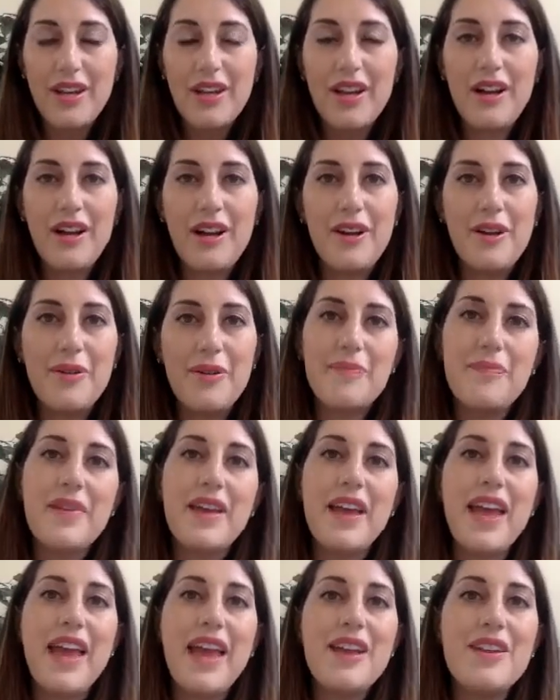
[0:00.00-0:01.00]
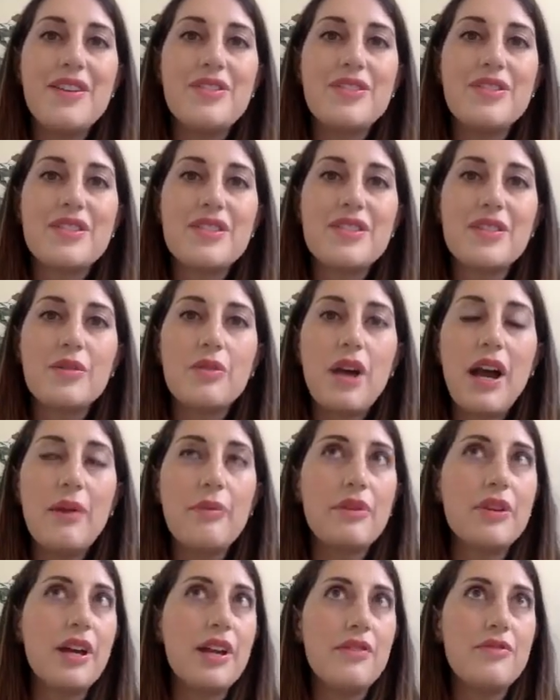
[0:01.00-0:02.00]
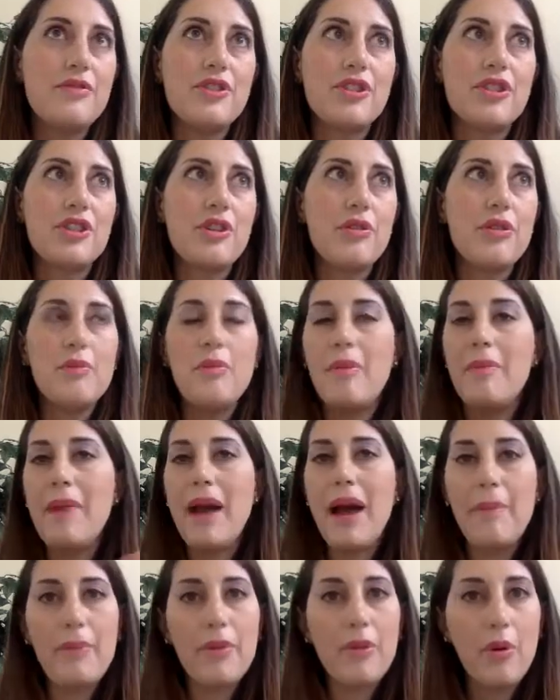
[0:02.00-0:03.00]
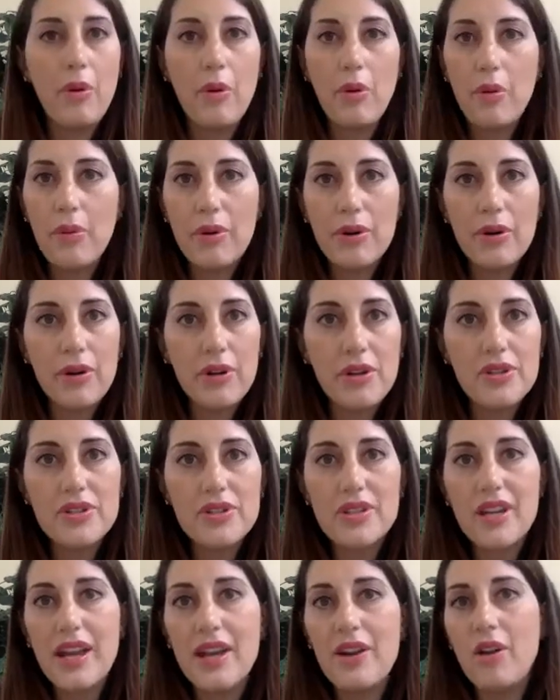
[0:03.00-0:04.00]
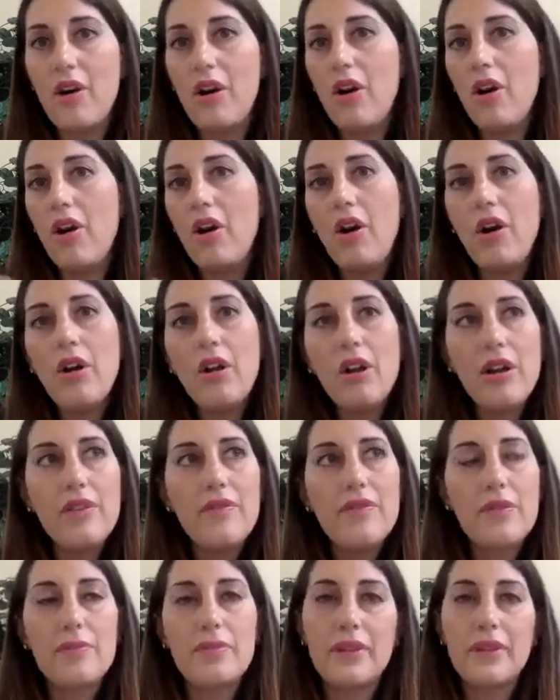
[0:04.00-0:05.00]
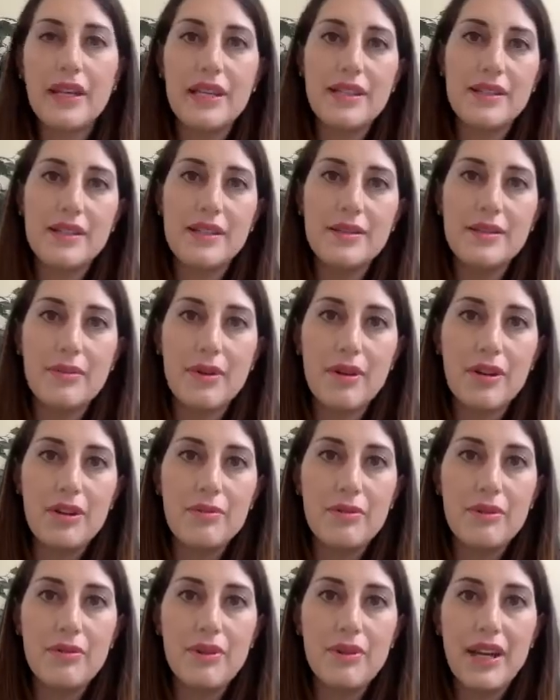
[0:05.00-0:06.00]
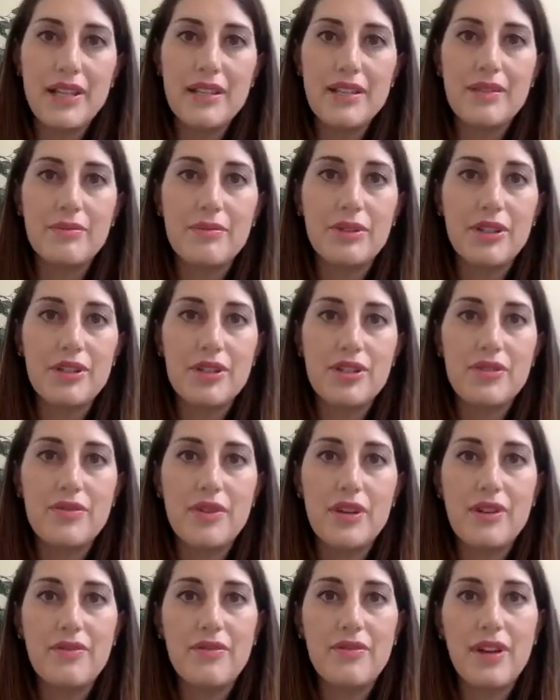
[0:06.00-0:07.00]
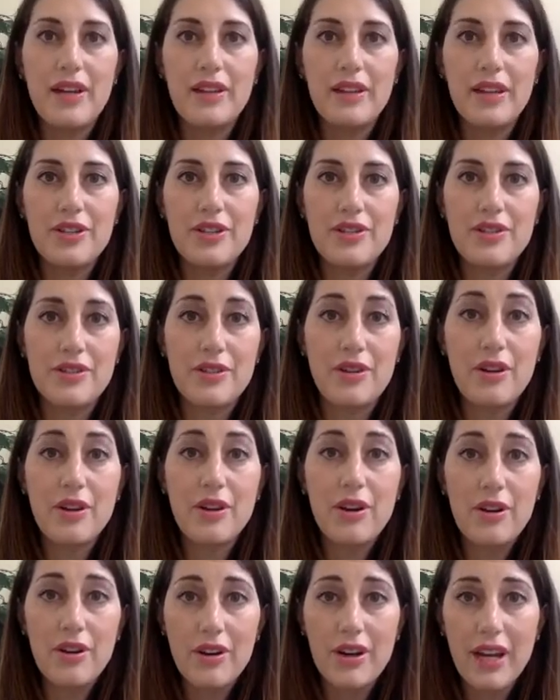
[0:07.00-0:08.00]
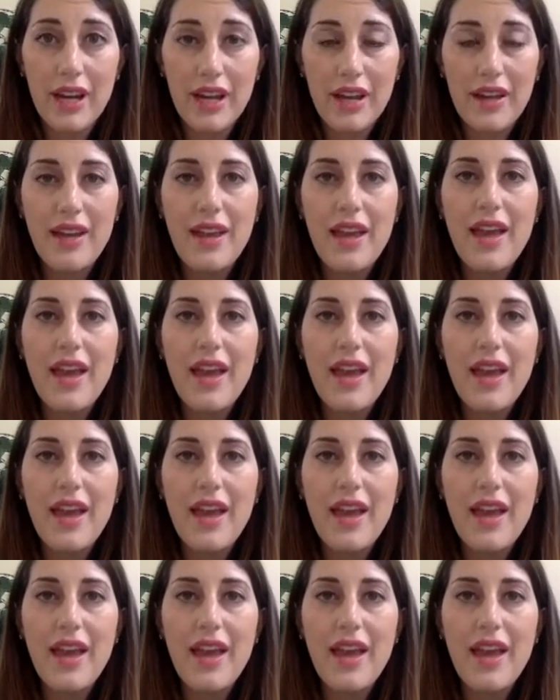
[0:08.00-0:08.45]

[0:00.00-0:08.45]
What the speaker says: And I would kind of just show them a map of the whole world and all of the places where human rights and religious freedom violations are occurring.